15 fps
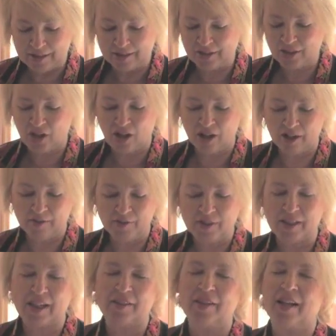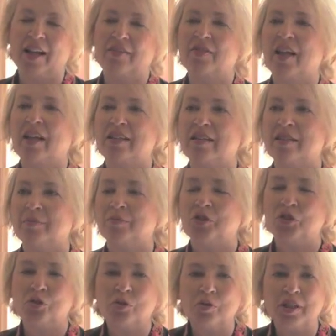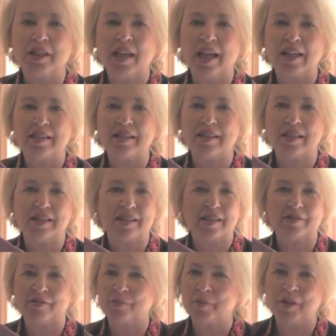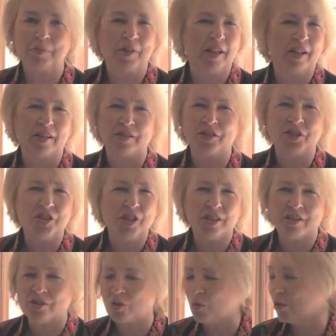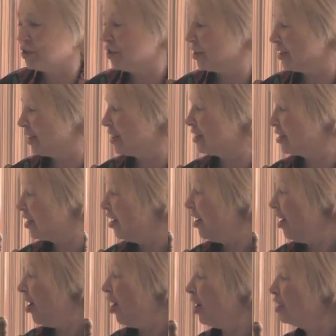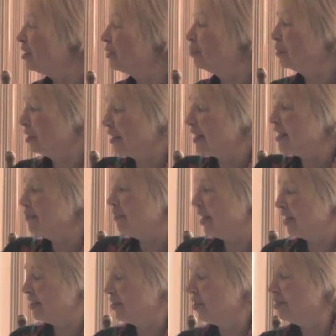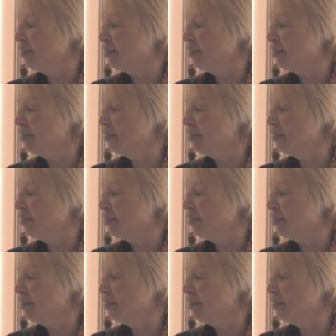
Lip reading: scarves, and then I've got some jewelry cases and stuff from them, they are just gorgeous, and it's hard to believe that it's